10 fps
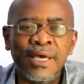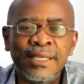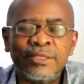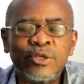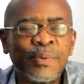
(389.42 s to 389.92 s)

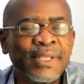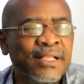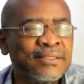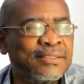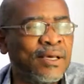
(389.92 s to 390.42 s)
The
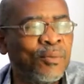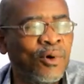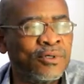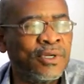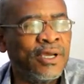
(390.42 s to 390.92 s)
topical
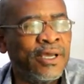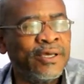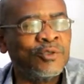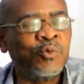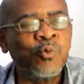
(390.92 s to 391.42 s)
sermon
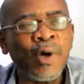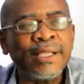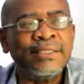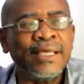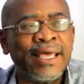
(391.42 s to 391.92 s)
is
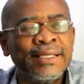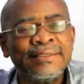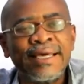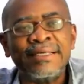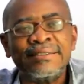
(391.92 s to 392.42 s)
when the
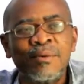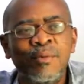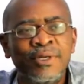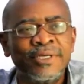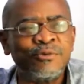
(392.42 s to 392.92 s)
entire
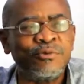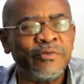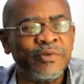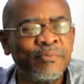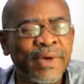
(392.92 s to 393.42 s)
sermon is
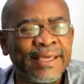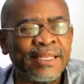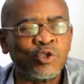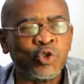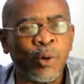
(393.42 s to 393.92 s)
driven by
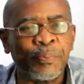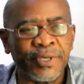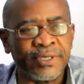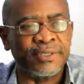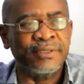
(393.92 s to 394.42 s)
the
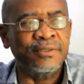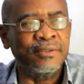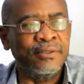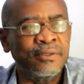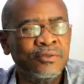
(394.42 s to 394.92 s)
topic,
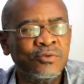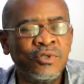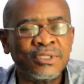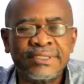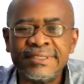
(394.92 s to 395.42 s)

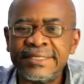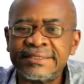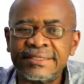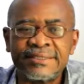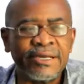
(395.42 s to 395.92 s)
not
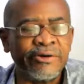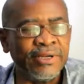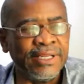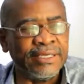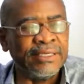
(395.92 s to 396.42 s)

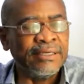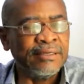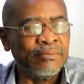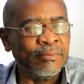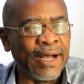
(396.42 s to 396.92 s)
necessarily
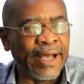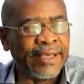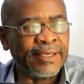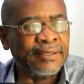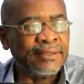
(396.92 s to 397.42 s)

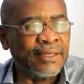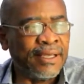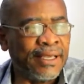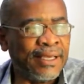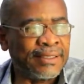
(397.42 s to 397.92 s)
by
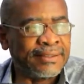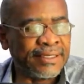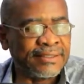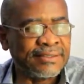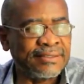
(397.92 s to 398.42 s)
a
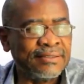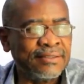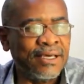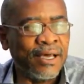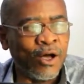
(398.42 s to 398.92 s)
text
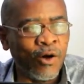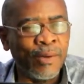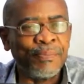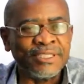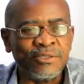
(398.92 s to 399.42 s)

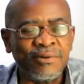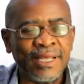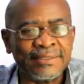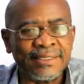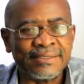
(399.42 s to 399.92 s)
or a
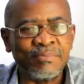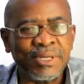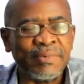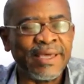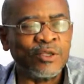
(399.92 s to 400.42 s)
particular text,
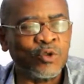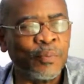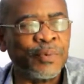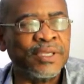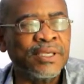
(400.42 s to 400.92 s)
but by the
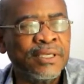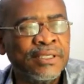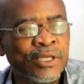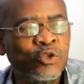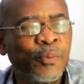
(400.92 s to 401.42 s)
topic.
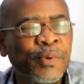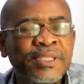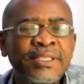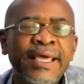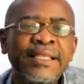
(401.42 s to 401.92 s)
The
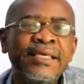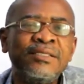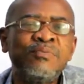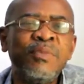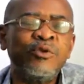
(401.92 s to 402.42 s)
topic then
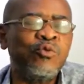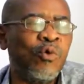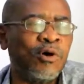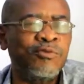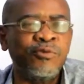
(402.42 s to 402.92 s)
is made
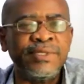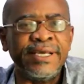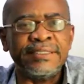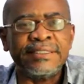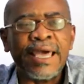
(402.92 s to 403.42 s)
to walk through
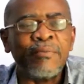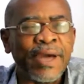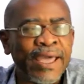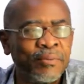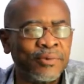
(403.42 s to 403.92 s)
the entire
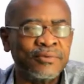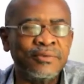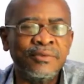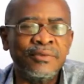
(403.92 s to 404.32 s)
Bible,